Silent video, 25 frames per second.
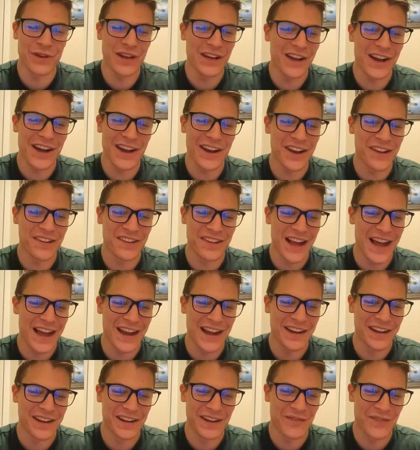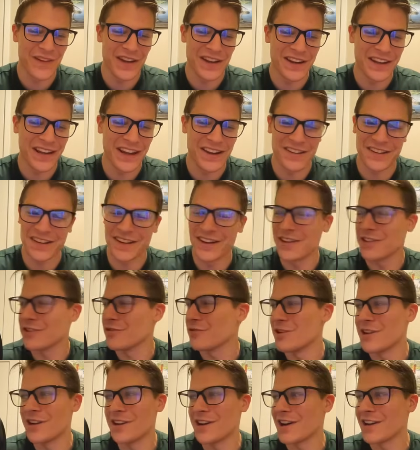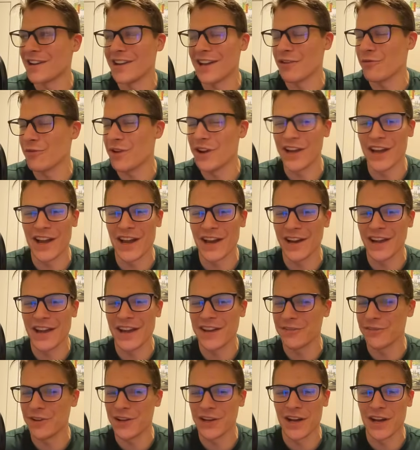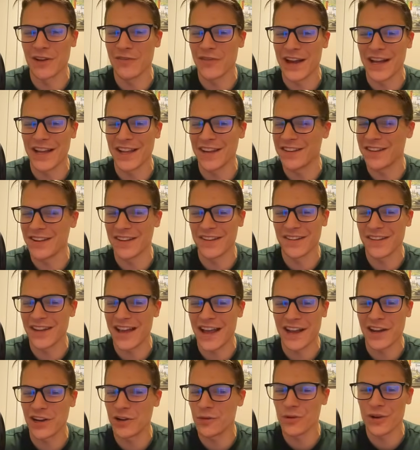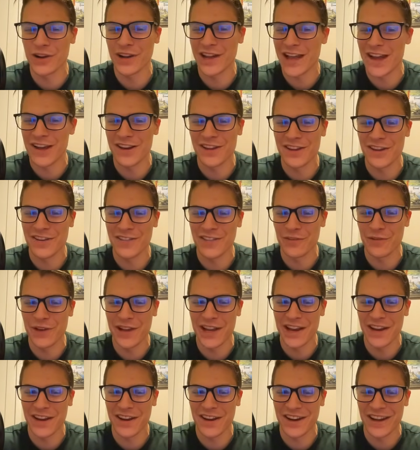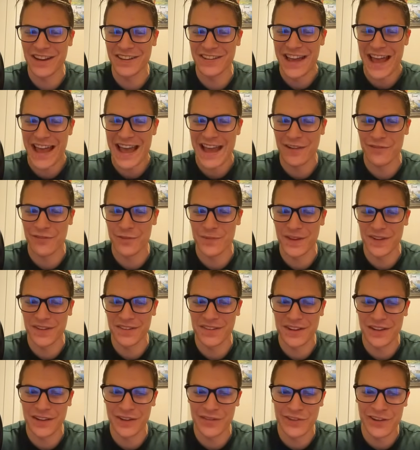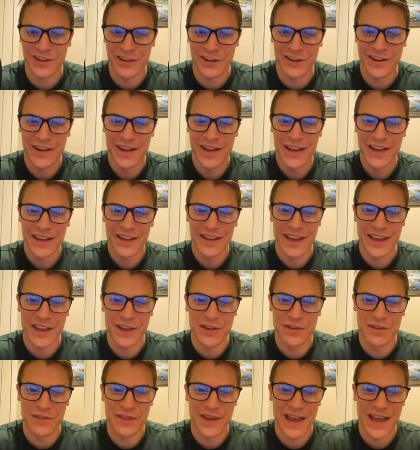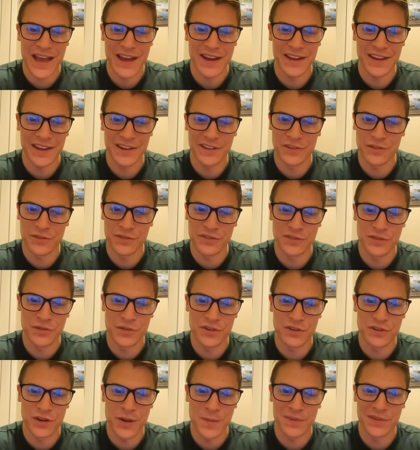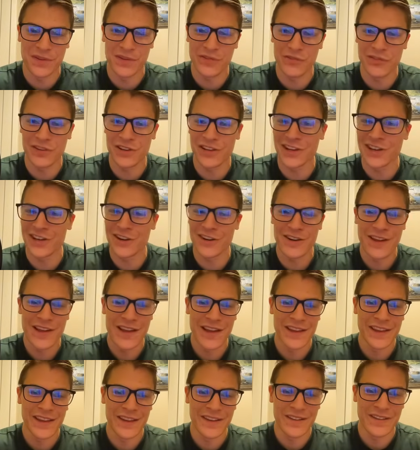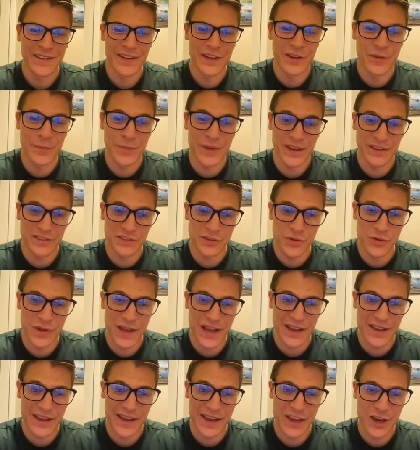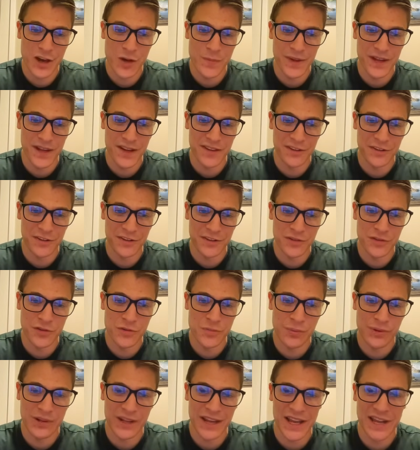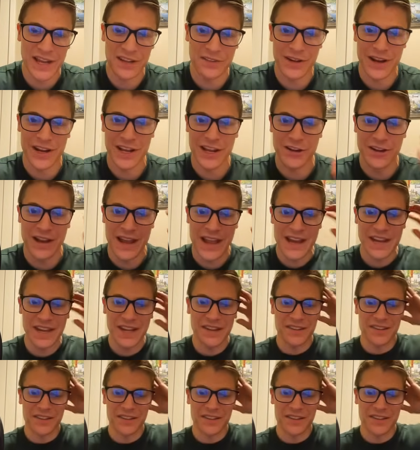recon is not going to defend against another recon. Like, recon against recon violence is not going to work out here. And the recon can attack from the city over here, KO that. He can do 2 interrupts over here. It would be 2-hit KO because there's 2 planes right here, and he